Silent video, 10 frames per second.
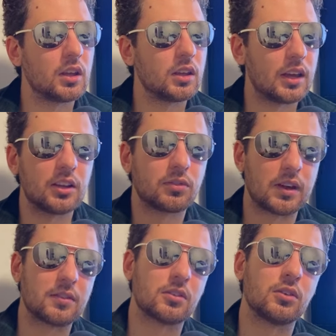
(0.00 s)
It is free
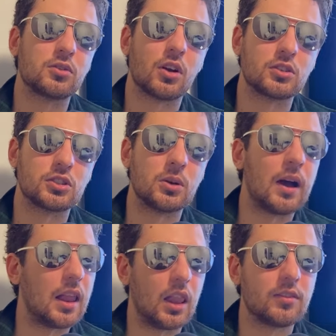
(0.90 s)
after all, no charge to you. I
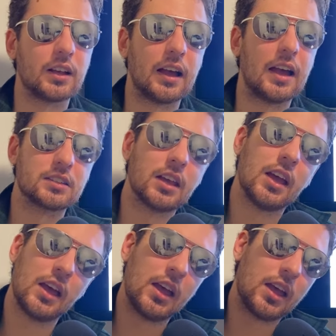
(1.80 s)
love you guys.
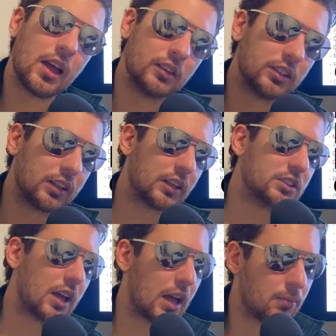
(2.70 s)
I'll see you next
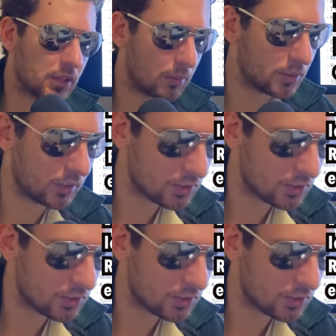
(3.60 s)
time. Tom go.